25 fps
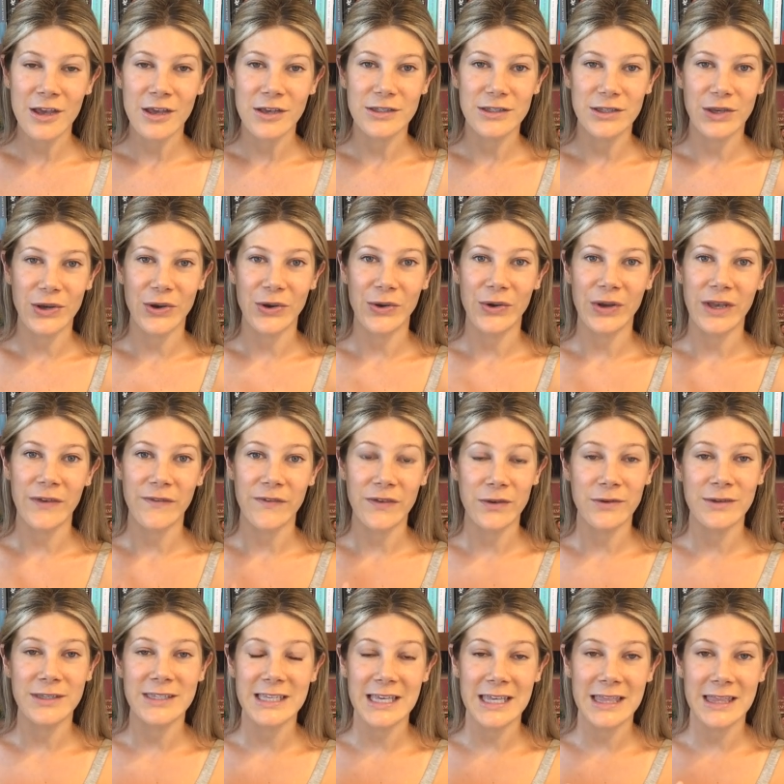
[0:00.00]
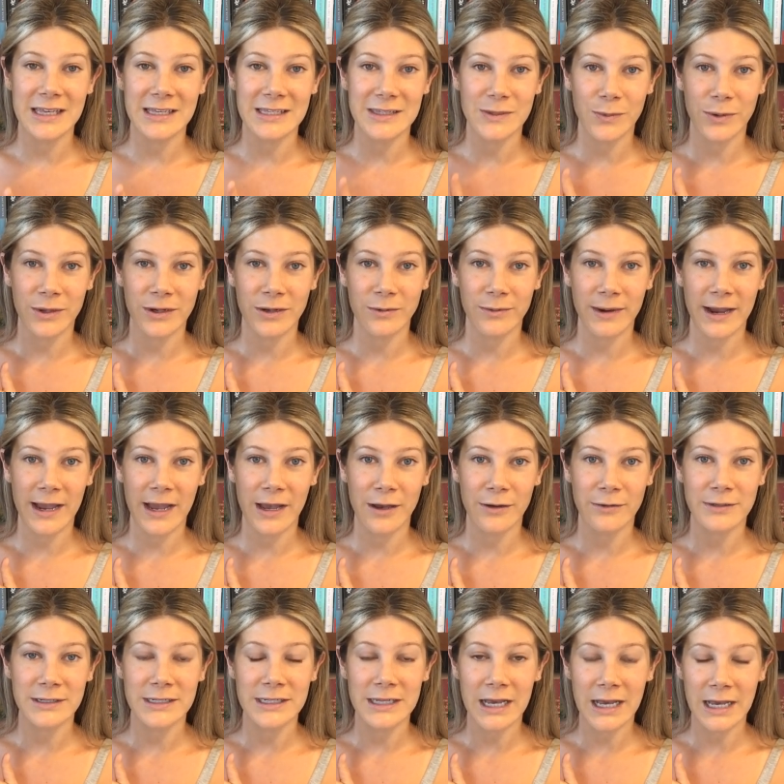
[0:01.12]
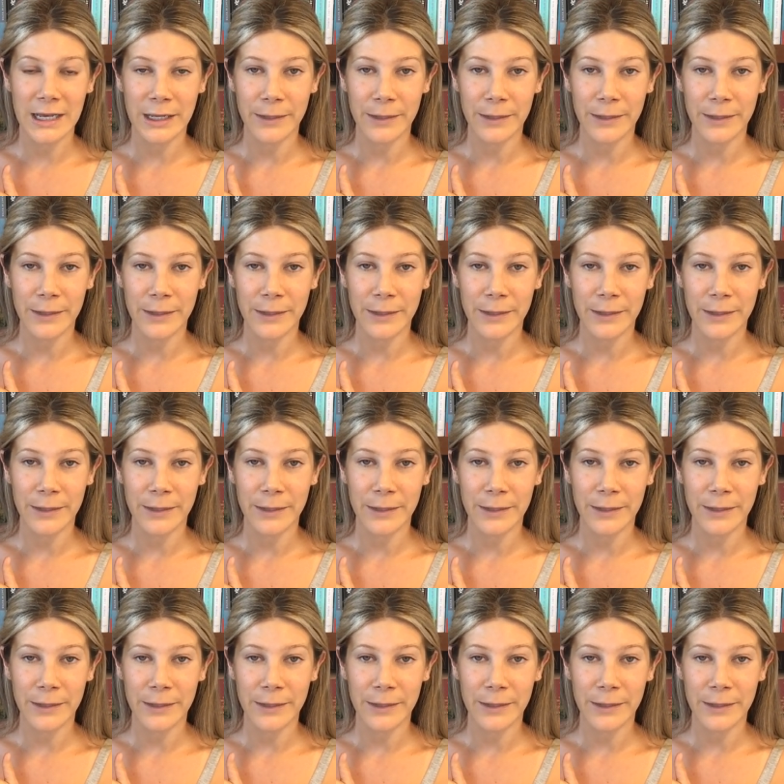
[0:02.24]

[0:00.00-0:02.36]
So if you see this one around,